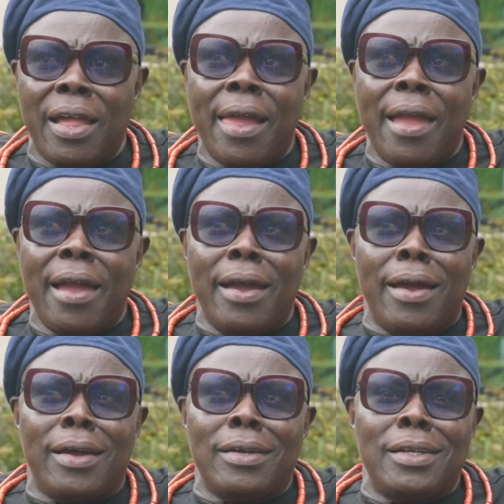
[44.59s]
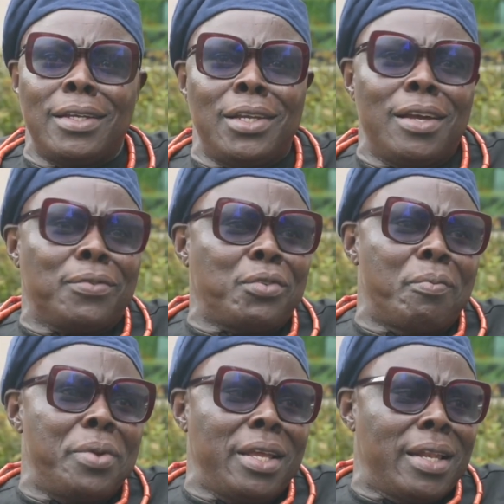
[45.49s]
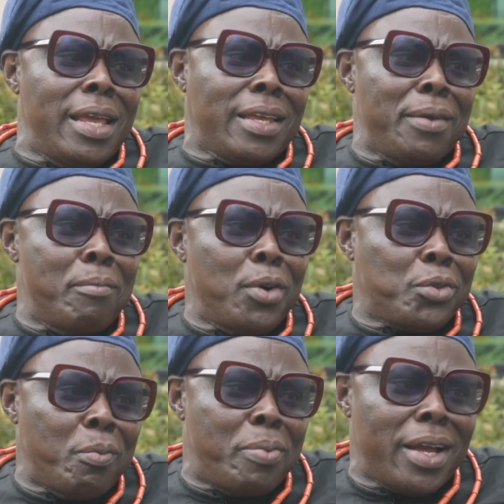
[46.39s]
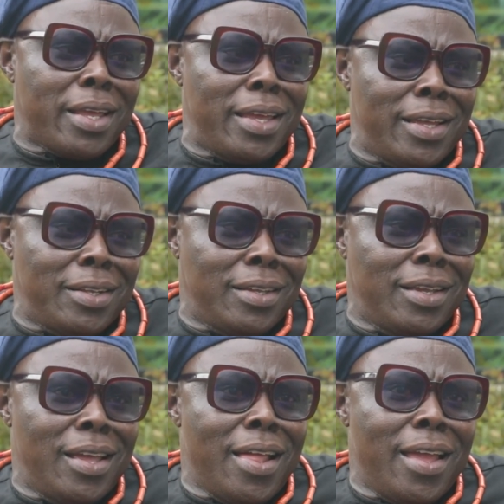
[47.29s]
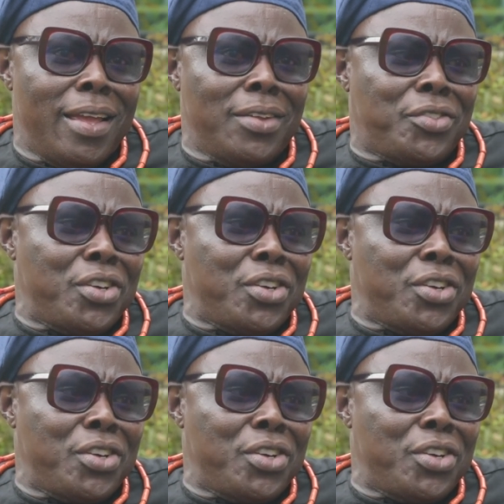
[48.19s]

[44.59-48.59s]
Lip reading: Chief Patrick Ihala, popularly known as Ultimate Equals.